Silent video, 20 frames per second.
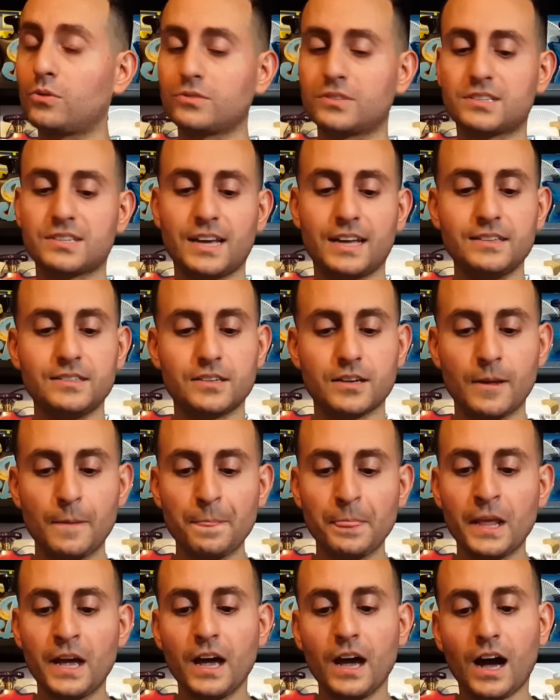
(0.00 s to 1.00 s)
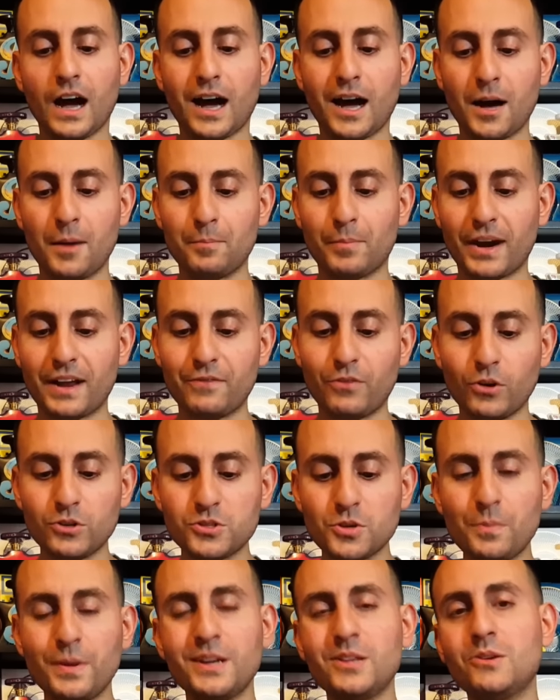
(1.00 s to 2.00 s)
own scent. Um, but I've
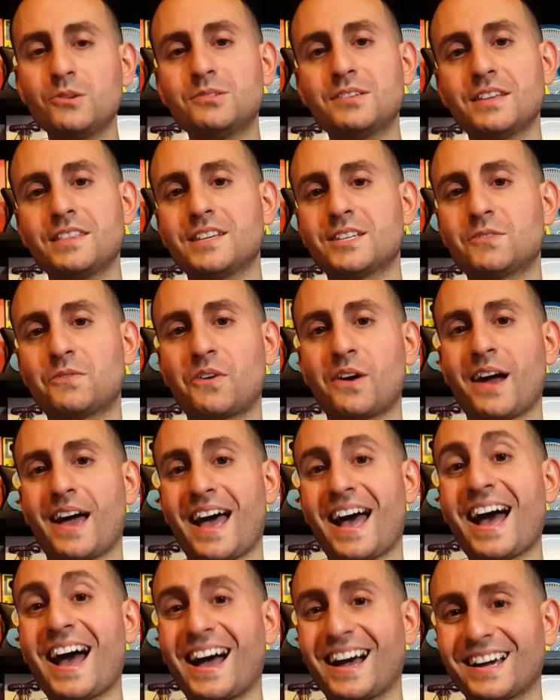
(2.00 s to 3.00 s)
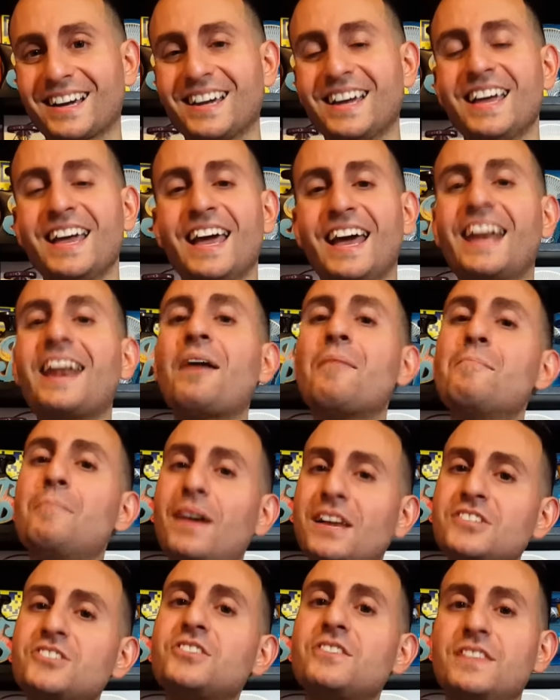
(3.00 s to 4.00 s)
also been using this for a hack. And I
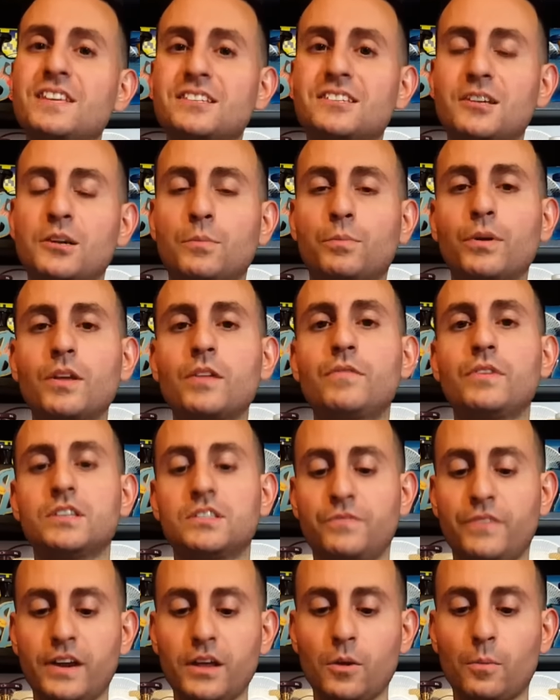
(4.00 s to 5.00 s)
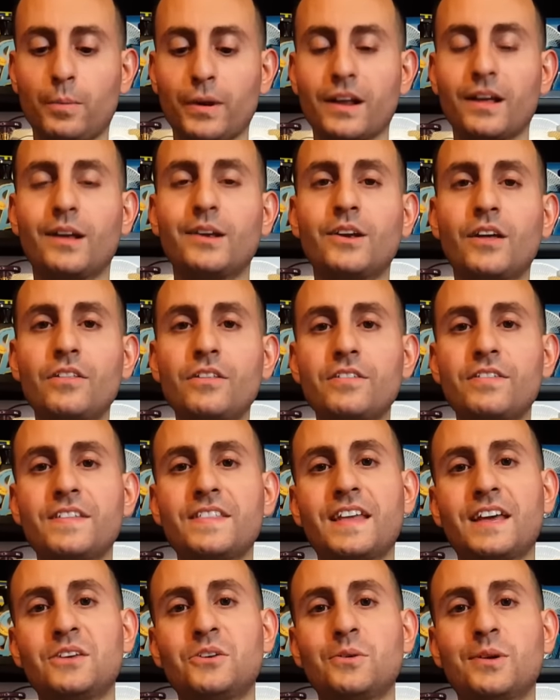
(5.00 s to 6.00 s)
mentioned this in a previous video, but another thing
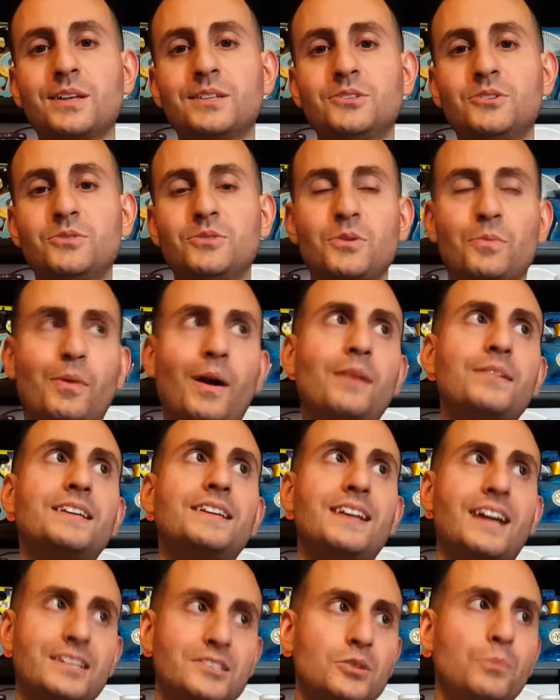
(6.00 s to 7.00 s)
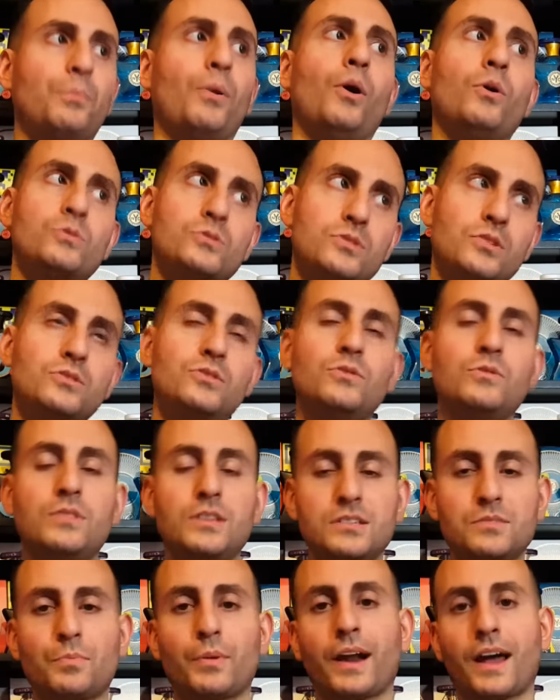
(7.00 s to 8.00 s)
that you can do, you're probably not supposed to do
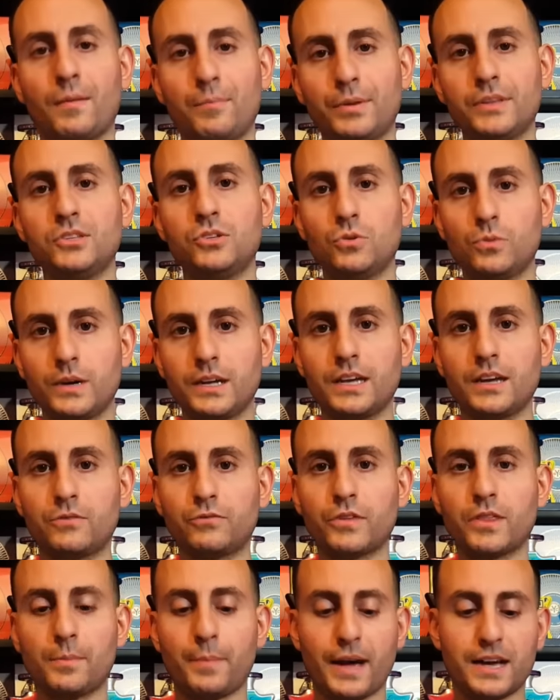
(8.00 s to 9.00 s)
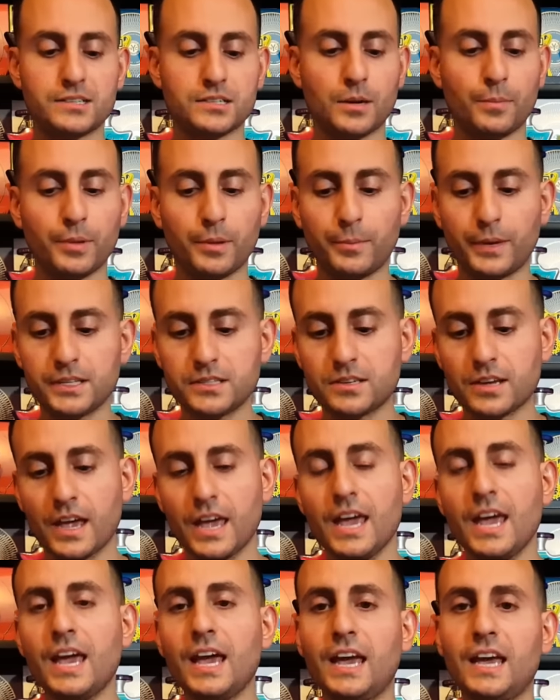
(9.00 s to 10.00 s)
this, but I've been doing it for the past couple of months,
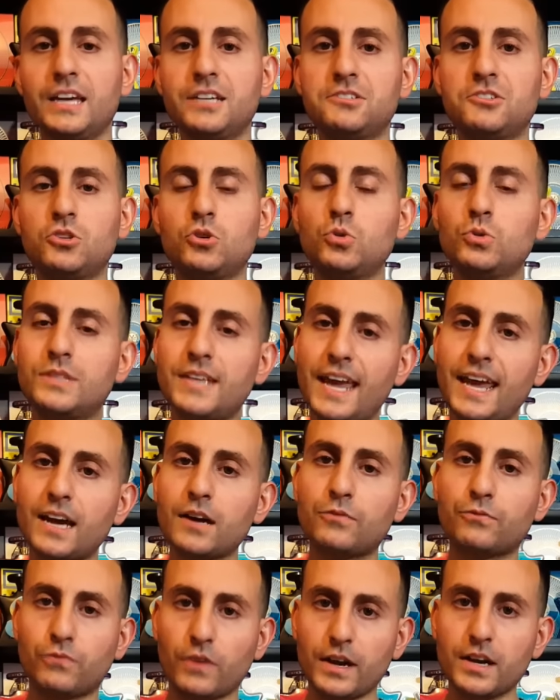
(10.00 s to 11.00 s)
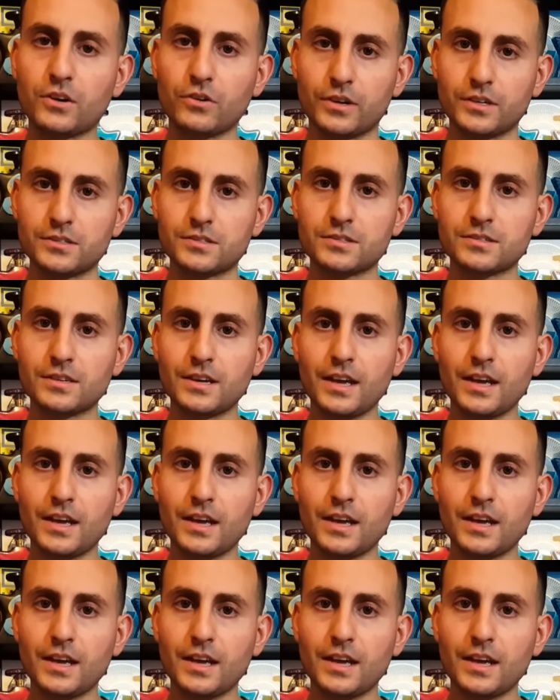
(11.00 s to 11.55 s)
is you take a fragrance,